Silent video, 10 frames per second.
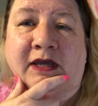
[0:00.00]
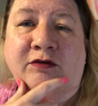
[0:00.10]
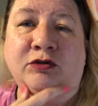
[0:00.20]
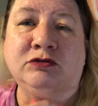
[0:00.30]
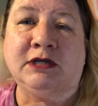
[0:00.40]

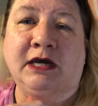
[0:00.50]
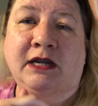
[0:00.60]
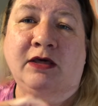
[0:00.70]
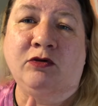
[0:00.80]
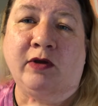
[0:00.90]
if there's
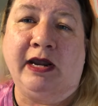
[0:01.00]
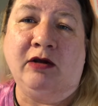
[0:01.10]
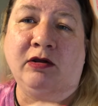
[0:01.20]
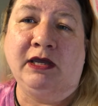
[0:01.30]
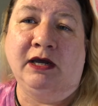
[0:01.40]
another
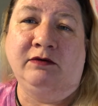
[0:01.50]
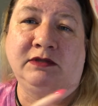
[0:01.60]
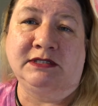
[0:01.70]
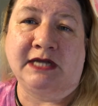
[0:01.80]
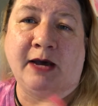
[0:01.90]
area of
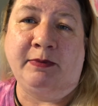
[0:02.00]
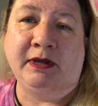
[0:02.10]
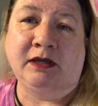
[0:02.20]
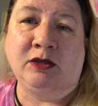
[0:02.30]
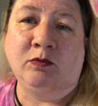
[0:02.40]
this
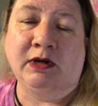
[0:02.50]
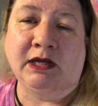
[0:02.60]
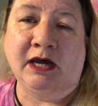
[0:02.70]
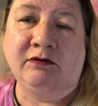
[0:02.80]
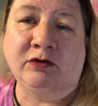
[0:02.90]
topic you want to
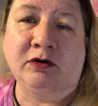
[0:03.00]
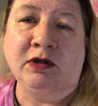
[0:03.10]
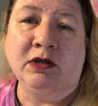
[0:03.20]
cover,